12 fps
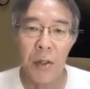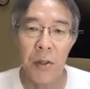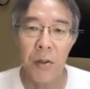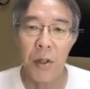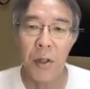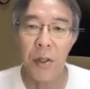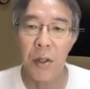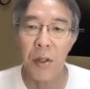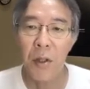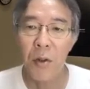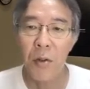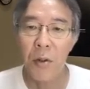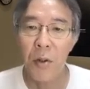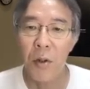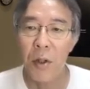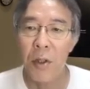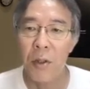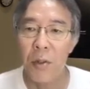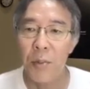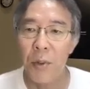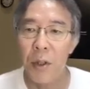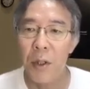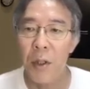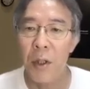So this is a local
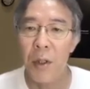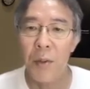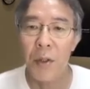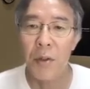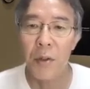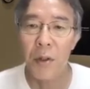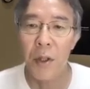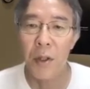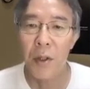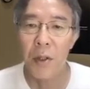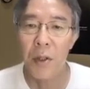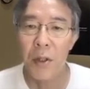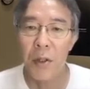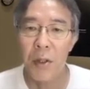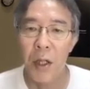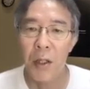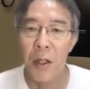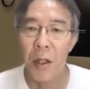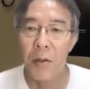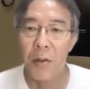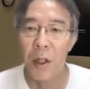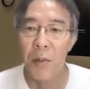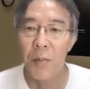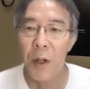interpreting Hamiltonian. This is the
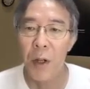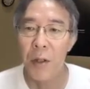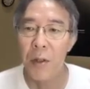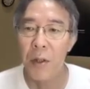AKLT part.